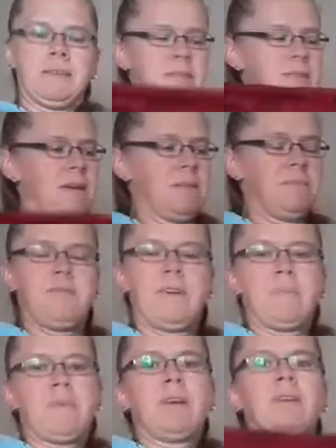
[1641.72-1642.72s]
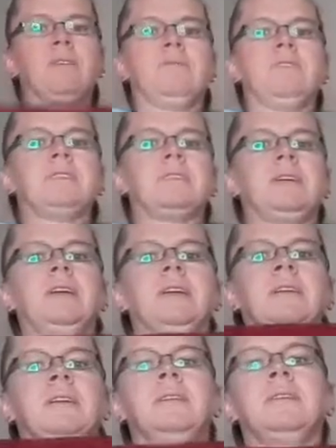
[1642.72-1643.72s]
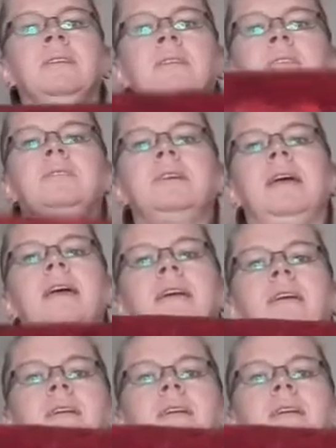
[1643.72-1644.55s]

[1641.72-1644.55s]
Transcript: of the same fabric, obviously, to hang